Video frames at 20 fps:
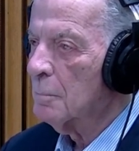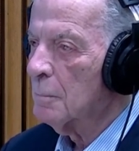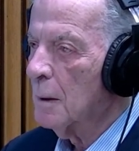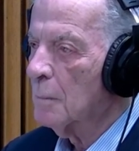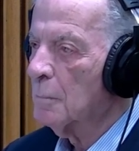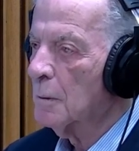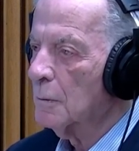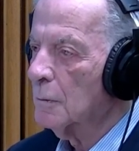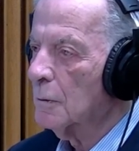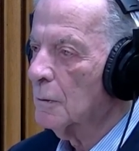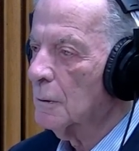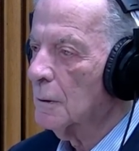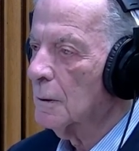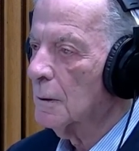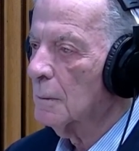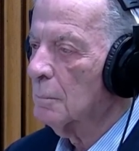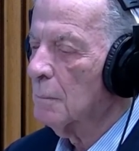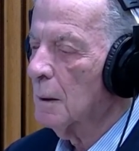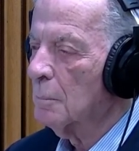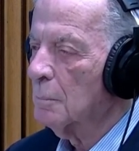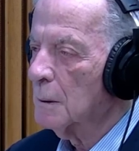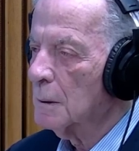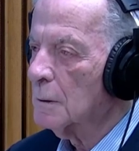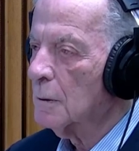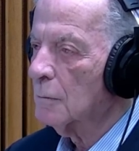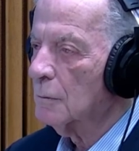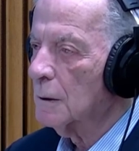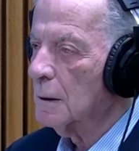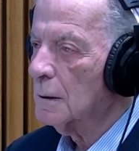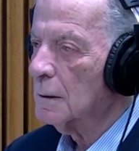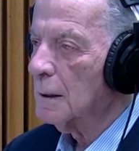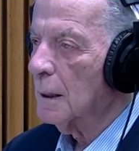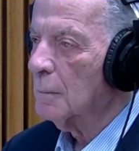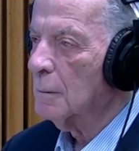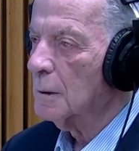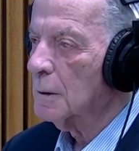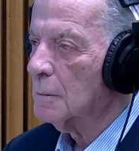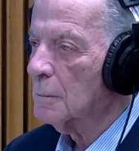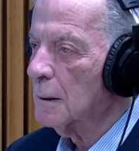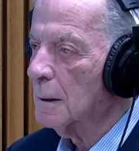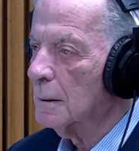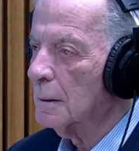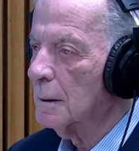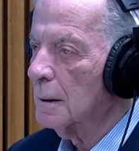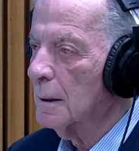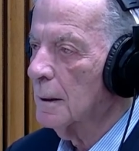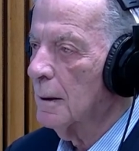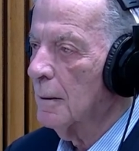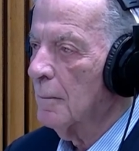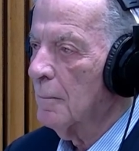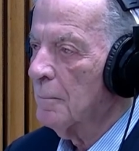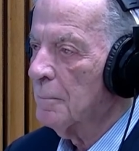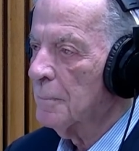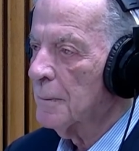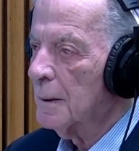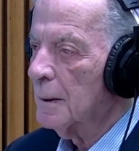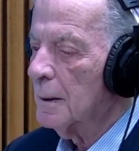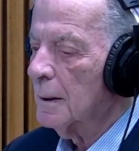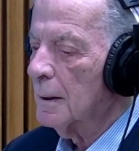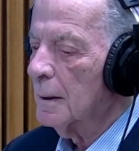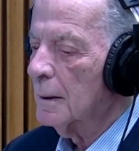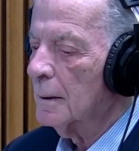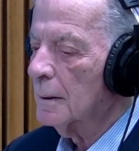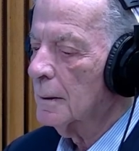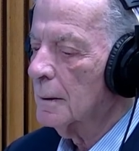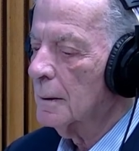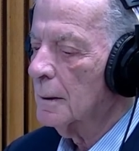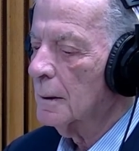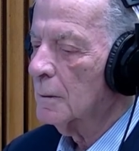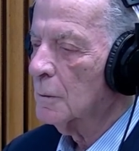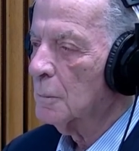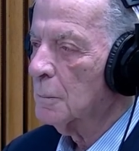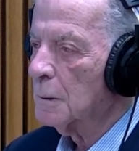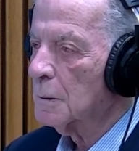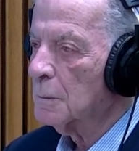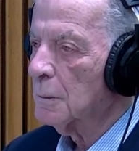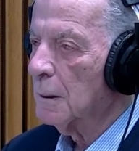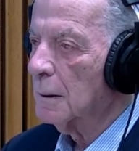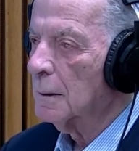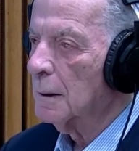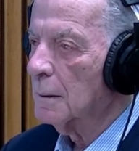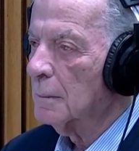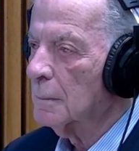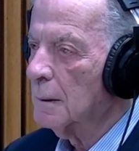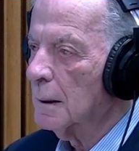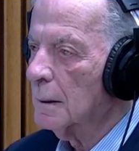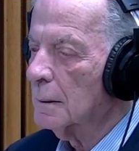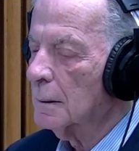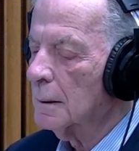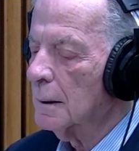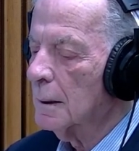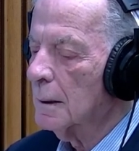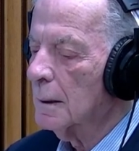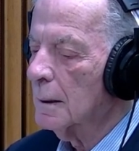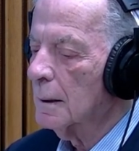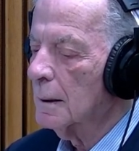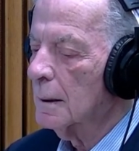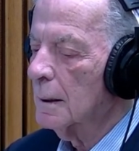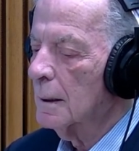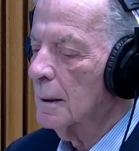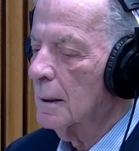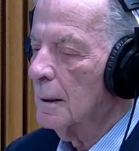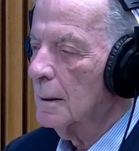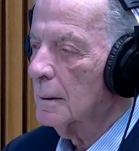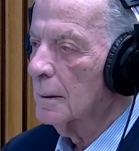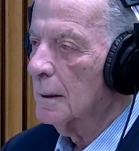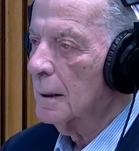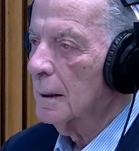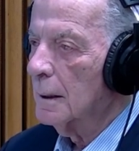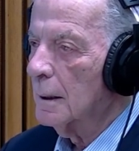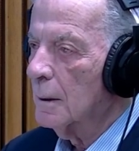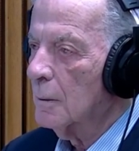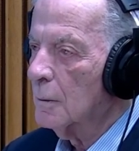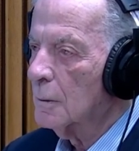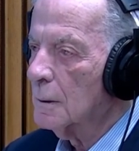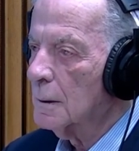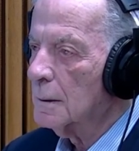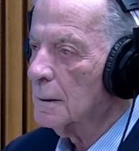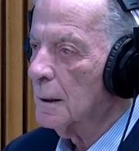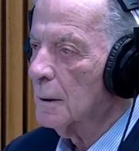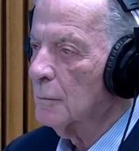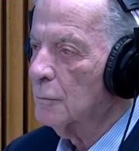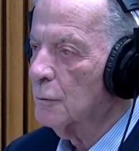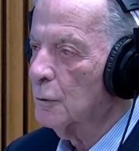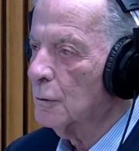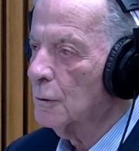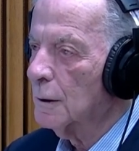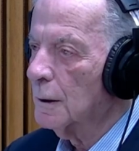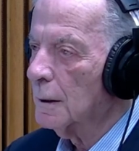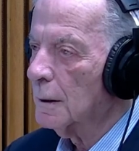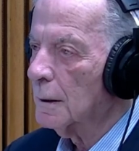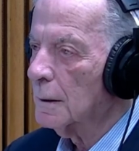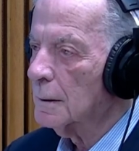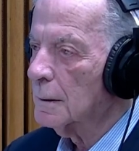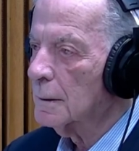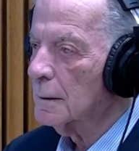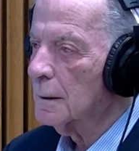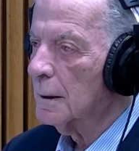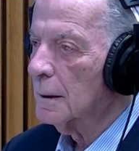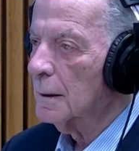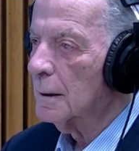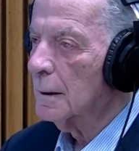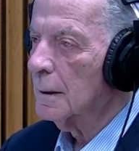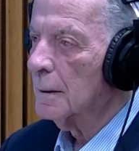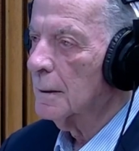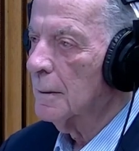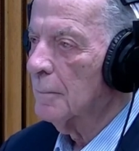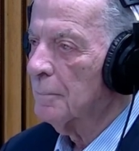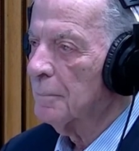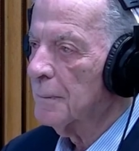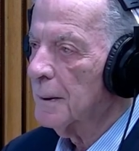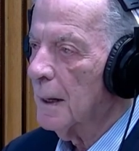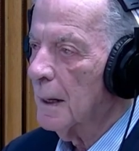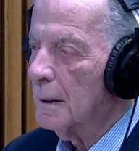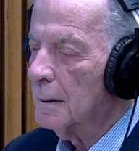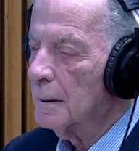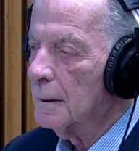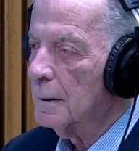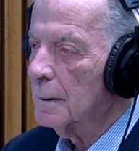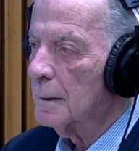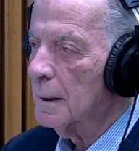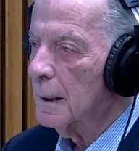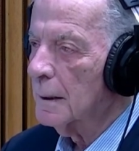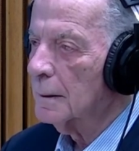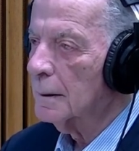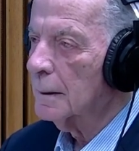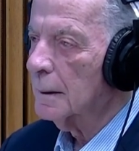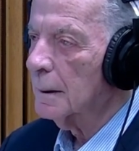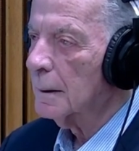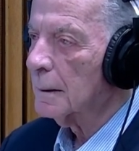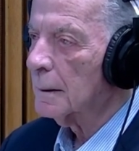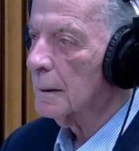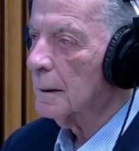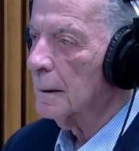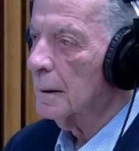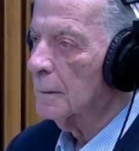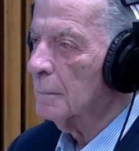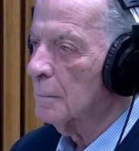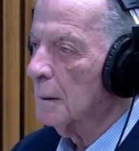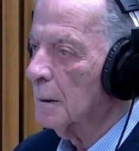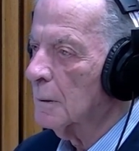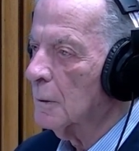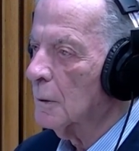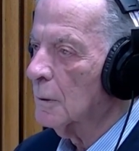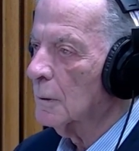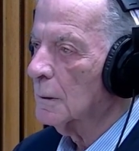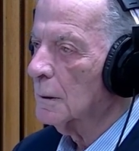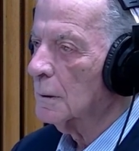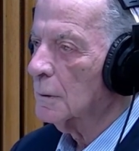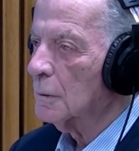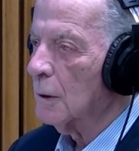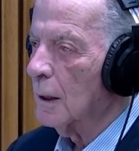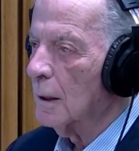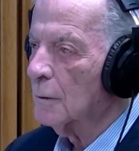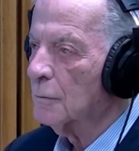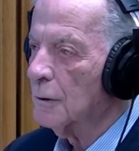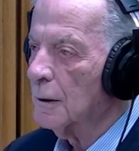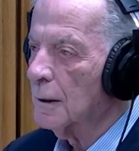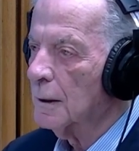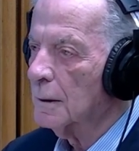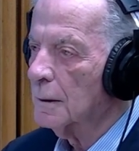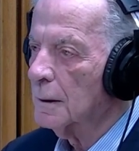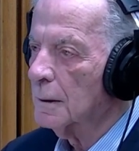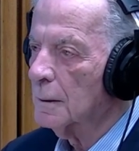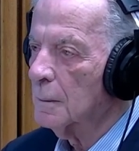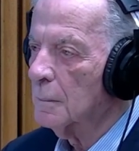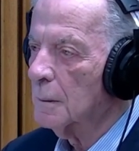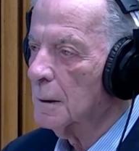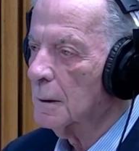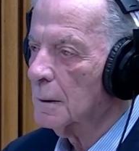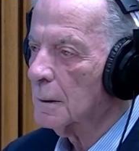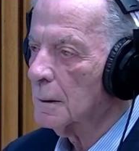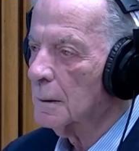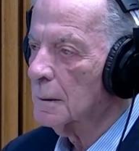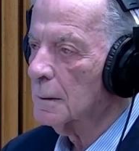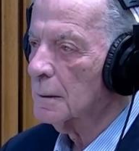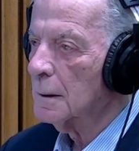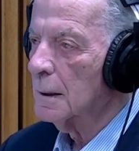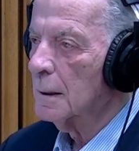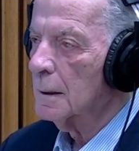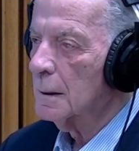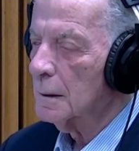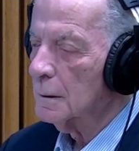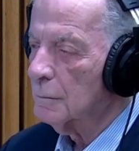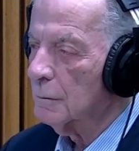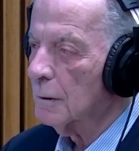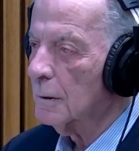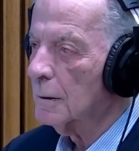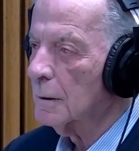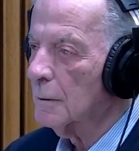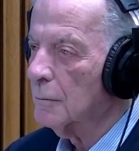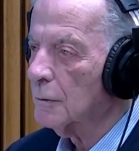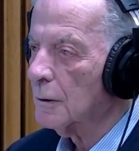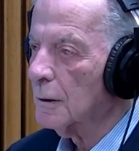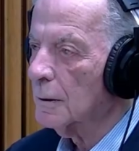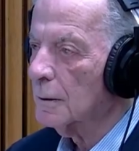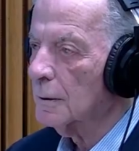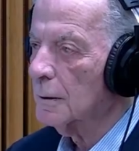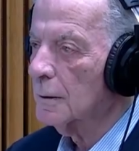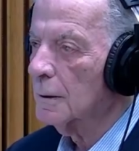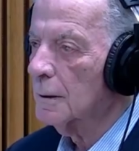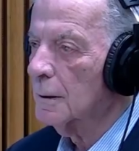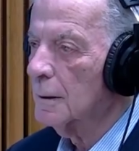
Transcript: member, the, members of the establishment, and to persuade them that uh, they are on the same footing as uh, other ethnic uh, minorities or hyphenated Americans is very difficult.